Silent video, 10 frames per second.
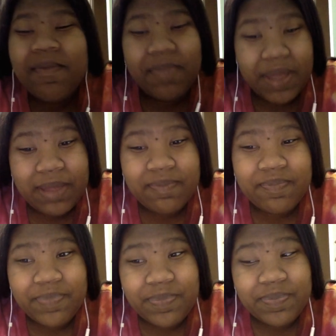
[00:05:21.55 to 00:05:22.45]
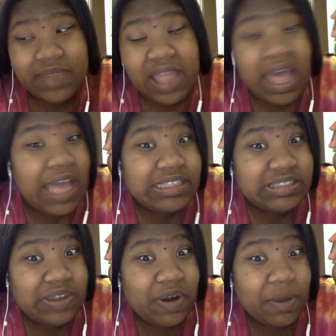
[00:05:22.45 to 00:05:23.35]
but I ain't
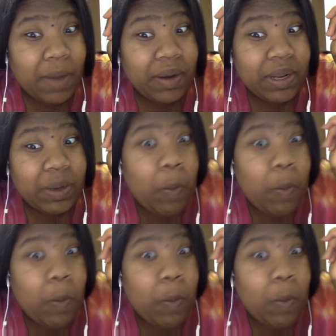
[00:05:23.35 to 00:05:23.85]
sorry about it.